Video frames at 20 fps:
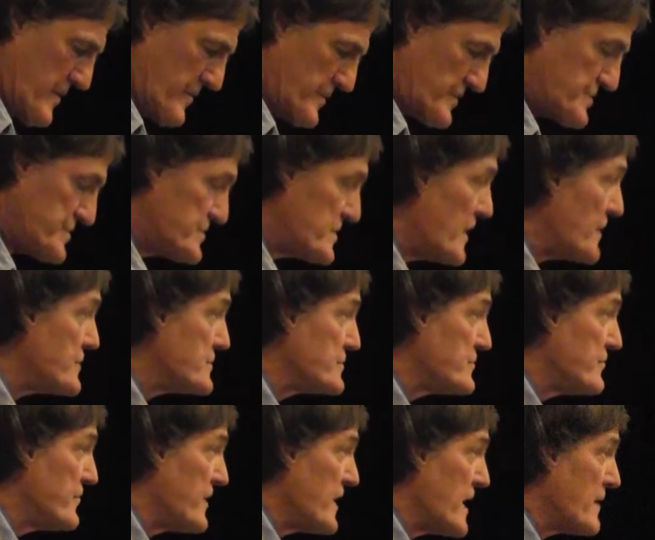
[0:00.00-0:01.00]
The
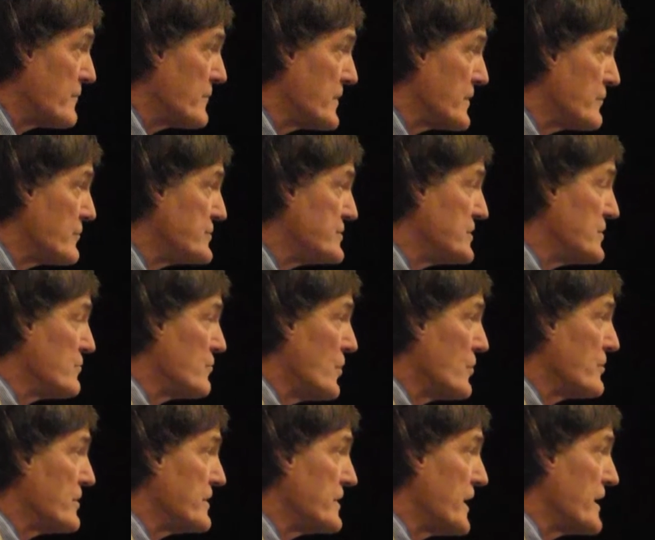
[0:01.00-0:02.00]
Sun's Family, which he
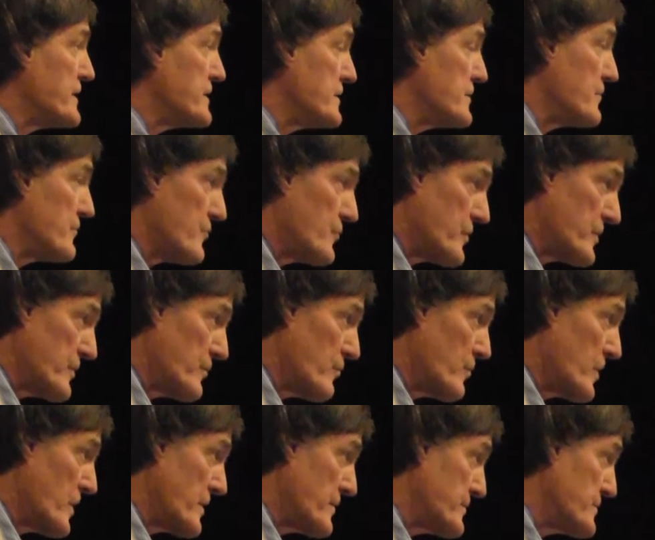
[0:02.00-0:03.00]
wrote in
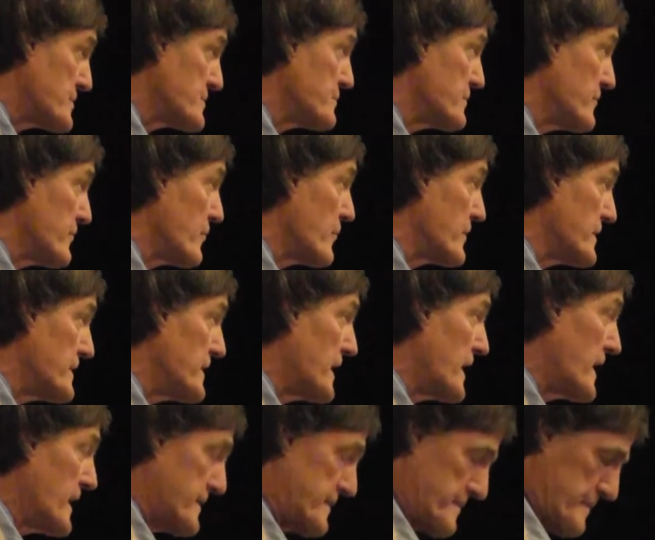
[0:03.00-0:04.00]
1941, just before he
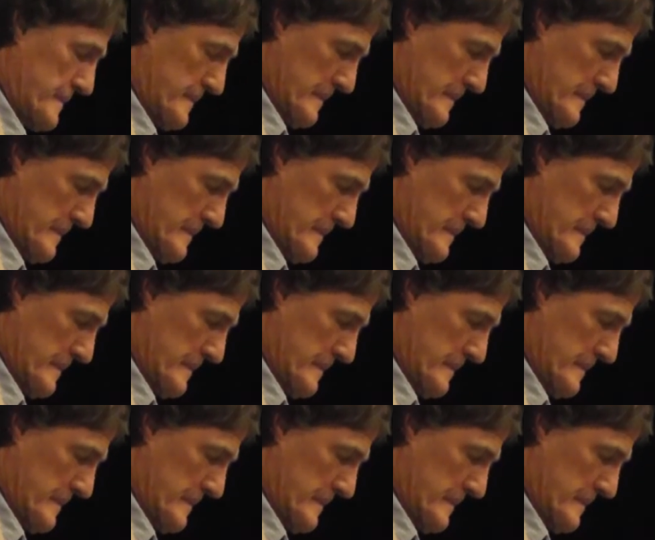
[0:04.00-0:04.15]
died.